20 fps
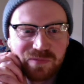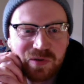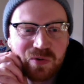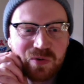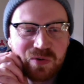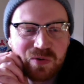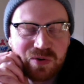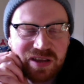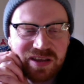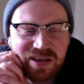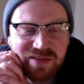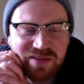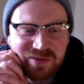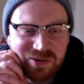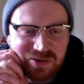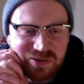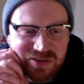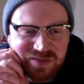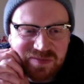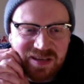Oh yeah, I
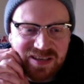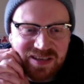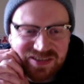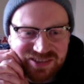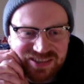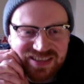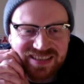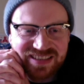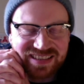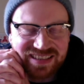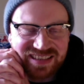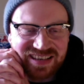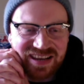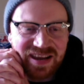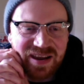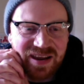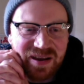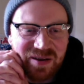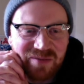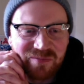forgot to mention,
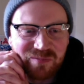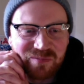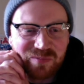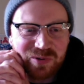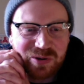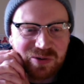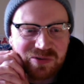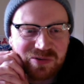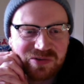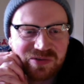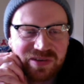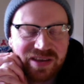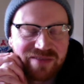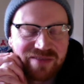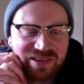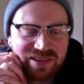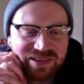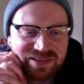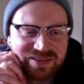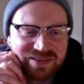um, we also have
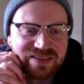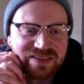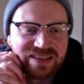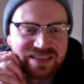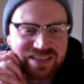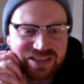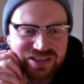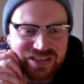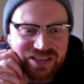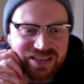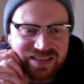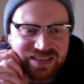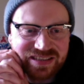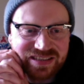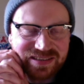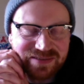a little addition to